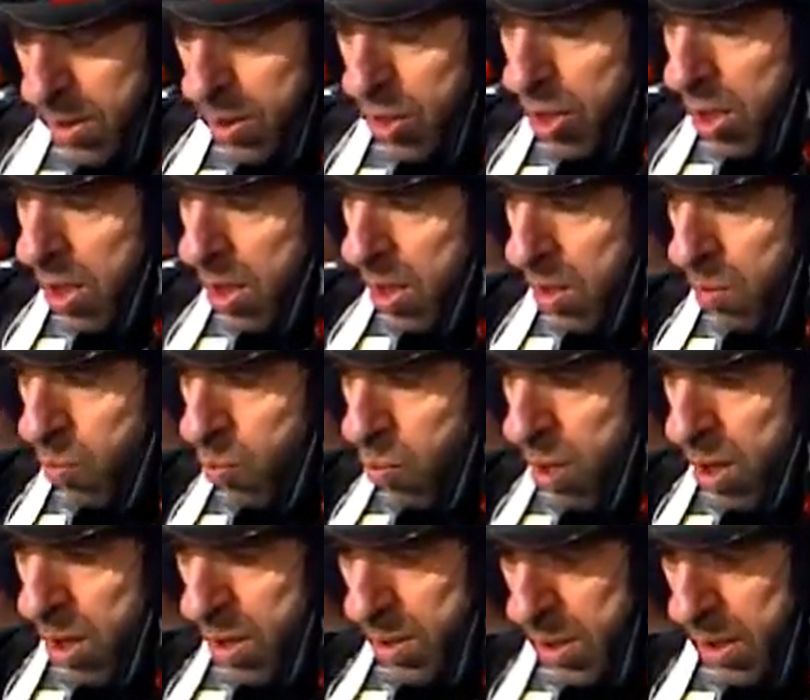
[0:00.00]
the Shark
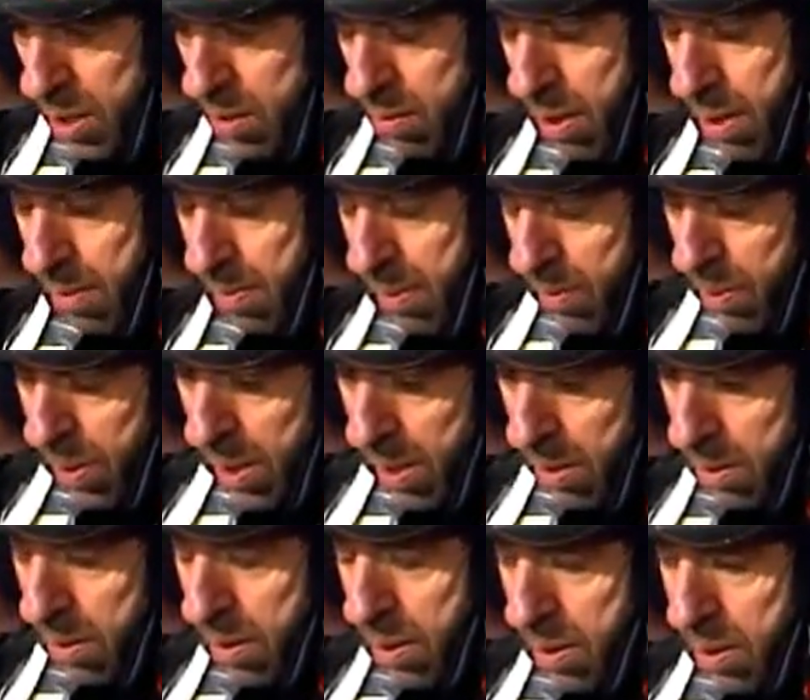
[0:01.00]
works incredibly
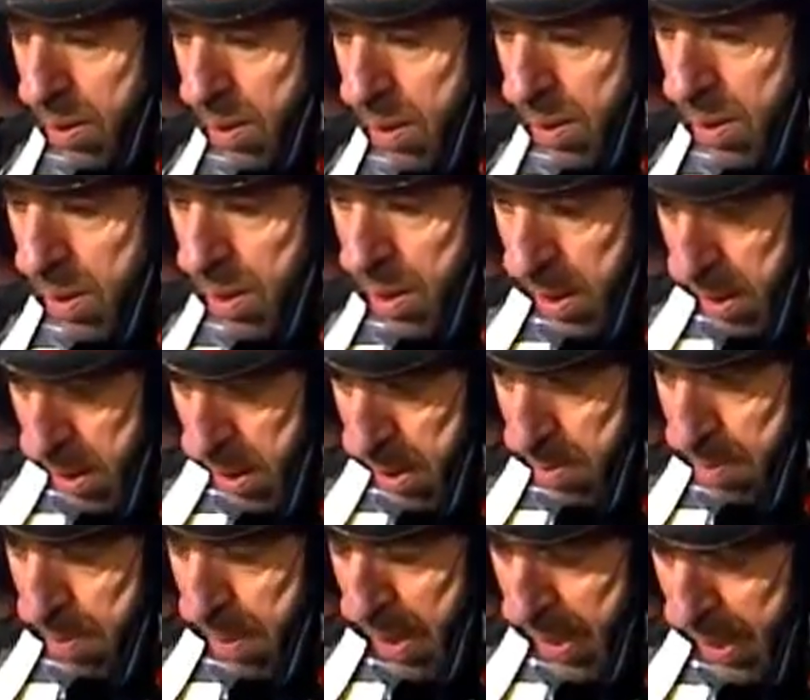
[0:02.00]
well,
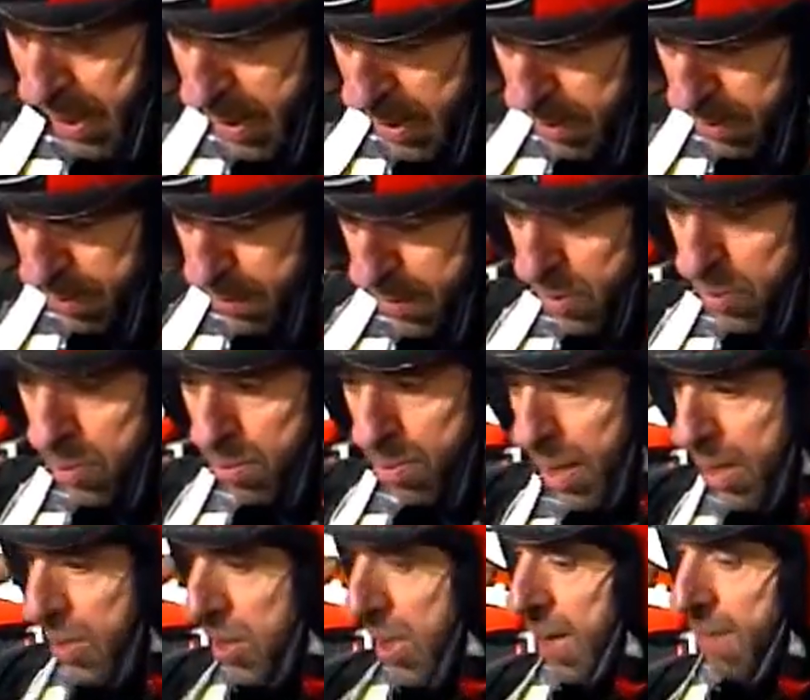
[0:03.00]
but feels
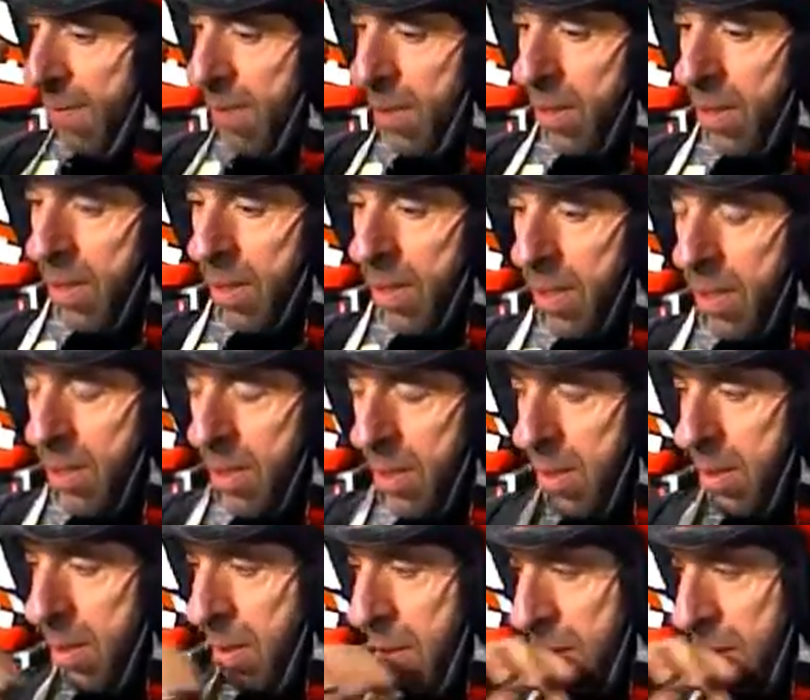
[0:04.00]
much heavier than this